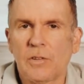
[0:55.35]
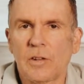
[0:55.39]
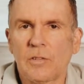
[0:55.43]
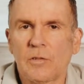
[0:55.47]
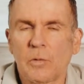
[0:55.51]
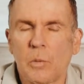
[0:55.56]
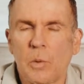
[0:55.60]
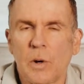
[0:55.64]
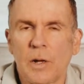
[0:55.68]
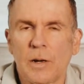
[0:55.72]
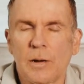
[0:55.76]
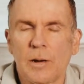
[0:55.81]

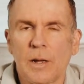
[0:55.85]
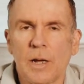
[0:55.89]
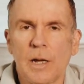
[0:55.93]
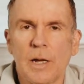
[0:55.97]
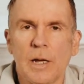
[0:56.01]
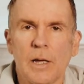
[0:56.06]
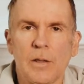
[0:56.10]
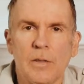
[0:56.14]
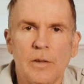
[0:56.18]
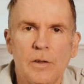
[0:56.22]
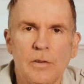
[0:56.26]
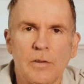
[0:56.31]
It's what
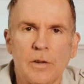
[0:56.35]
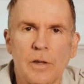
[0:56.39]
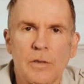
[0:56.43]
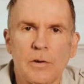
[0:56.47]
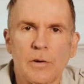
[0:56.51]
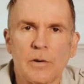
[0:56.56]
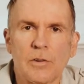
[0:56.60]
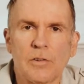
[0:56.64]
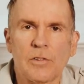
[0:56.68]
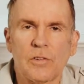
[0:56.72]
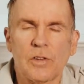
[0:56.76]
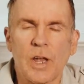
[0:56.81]
these
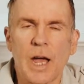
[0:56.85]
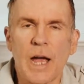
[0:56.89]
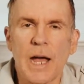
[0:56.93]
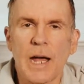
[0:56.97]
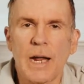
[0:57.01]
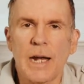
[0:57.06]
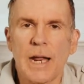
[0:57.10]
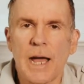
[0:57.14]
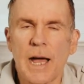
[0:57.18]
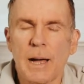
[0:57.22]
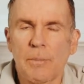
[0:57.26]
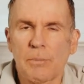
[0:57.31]
other
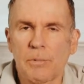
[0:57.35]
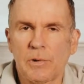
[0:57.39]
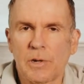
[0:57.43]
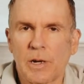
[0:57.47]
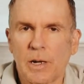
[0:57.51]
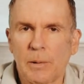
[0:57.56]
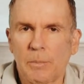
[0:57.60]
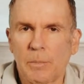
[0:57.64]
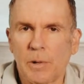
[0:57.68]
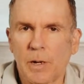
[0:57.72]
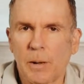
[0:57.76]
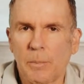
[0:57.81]
side app
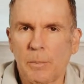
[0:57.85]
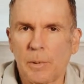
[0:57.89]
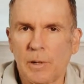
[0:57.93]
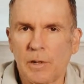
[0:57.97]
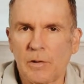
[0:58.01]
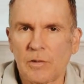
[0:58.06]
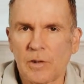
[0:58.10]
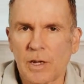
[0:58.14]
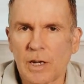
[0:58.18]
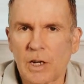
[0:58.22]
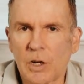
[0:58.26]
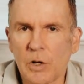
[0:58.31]
type
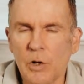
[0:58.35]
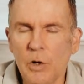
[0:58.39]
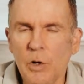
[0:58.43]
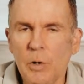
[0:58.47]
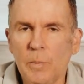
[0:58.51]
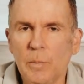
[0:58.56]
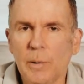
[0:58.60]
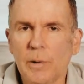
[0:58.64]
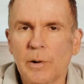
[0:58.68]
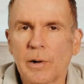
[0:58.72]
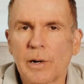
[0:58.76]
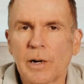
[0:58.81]
companies like
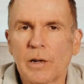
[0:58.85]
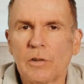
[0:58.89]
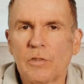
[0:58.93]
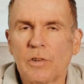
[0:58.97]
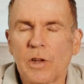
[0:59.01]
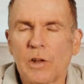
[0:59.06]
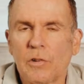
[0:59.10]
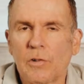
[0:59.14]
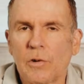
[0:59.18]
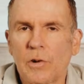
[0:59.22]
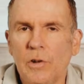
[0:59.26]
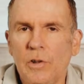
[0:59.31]
Uber,
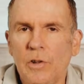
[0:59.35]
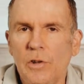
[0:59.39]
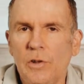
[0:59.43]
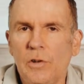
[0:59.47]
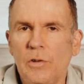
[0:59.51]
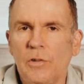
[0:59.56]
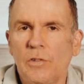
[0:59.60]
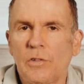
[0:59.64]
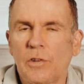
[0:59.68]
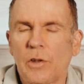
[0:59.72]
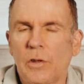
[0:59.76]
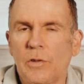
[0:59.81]
etc.
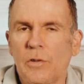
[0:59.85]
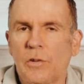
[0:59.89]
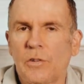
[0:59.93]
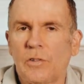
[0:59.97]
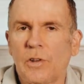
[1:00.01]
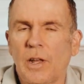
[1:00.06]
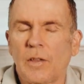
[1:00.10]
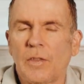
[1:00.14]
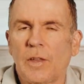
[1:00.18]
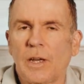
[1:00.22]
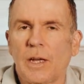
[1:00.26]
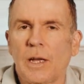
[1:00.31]
use. So there's
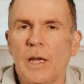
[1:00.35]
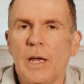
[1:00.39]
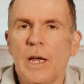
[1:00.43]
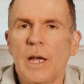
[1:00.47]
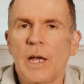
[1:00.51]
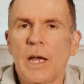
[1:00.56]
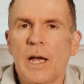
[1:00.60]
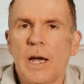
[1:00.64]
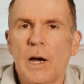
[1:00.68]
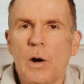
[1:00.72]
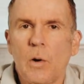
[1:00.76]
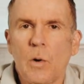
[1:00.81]
nothing
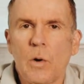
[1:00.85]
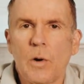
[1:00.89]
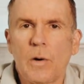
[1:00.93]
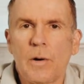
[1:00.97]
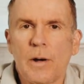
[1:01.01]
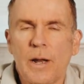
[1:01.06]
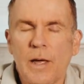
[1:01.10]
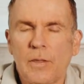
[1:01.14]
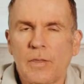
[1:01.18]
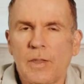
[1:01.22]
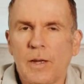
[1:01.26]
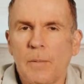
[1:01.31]

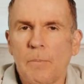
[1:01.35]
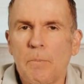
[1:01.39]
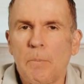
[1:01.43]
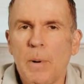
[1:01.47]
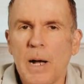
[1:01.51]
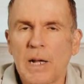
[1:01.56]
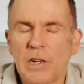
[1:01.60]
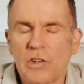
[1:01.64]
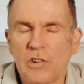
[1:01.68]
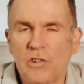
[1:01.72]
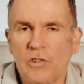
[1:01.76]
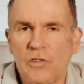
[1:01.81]

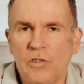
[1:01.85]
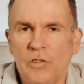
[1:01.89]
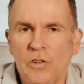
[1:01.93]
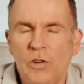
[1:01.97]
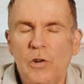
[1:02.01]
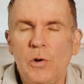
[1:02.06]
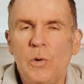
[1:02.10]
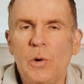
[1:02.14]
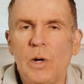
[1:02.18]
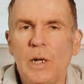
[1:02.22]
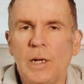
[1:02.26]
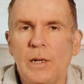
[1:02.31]
much
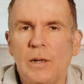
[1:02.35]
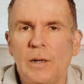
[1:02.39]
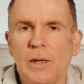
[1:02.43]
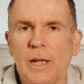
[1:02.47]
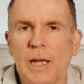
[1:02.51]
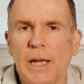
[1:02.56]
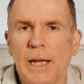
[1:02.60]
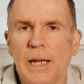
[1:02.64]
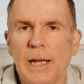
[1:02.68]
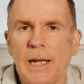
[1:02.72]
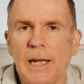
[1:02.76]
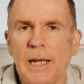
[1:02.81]
to it,
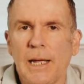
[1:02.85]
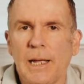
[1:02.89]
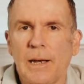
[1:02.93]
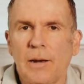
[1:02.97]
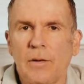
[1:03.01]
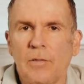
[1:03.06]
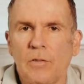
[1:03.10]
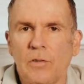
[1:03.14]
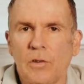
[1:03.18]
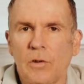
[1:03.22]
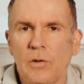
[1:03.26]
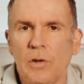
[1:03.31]

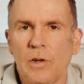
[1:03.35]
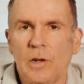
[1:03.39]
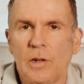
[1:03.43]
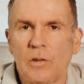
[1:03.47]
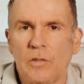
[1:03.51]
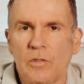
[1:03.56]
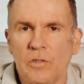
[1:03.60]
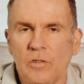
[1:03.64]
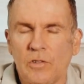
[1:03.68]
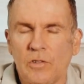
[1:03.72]
and so you could